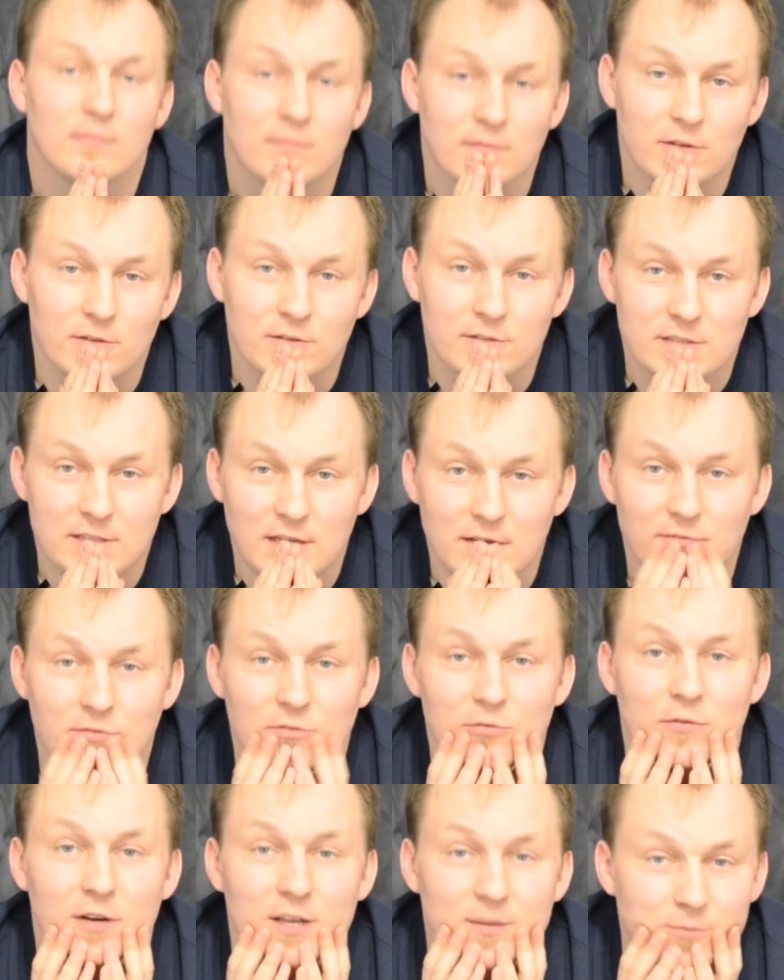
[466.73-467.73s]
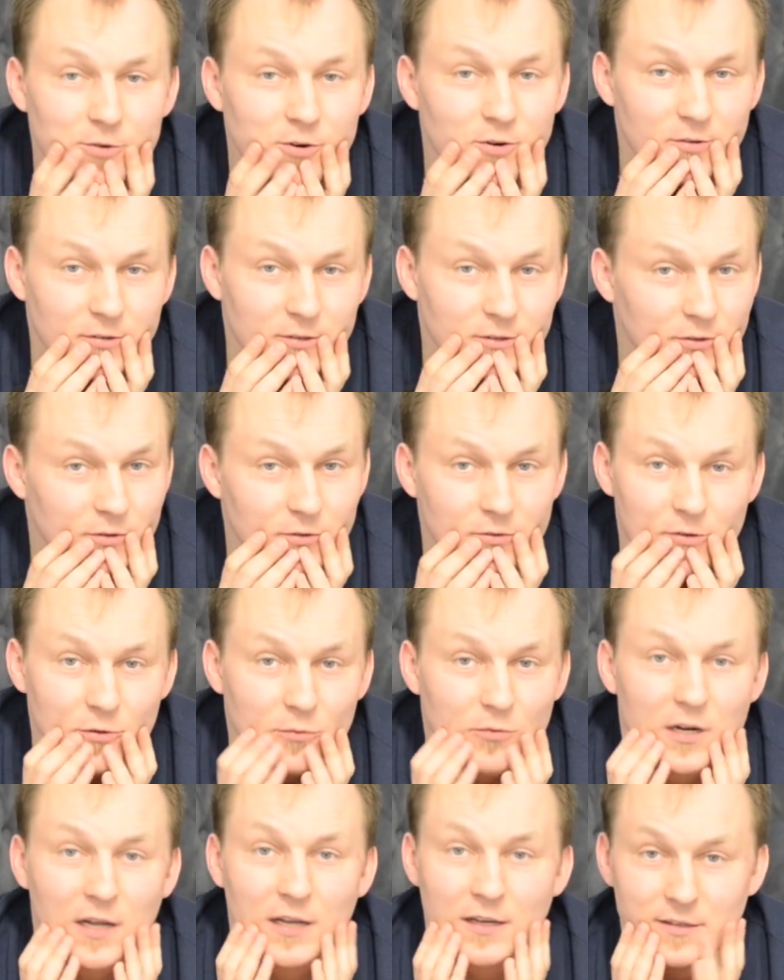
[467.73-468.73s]
there is something way more than only
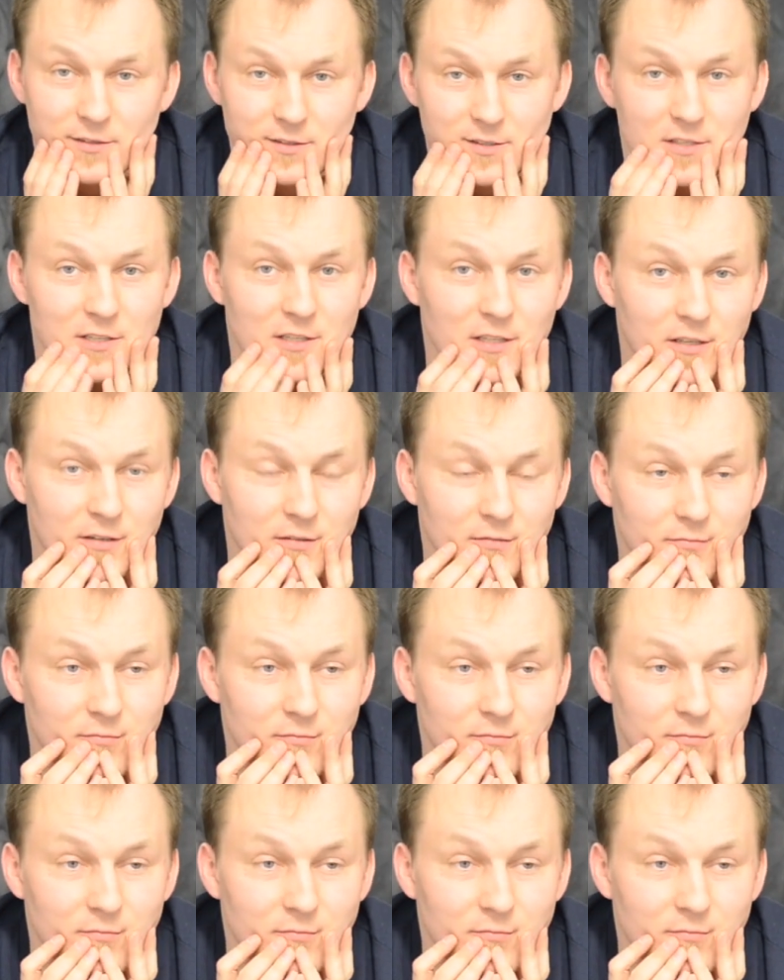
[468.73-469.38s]
what I can see.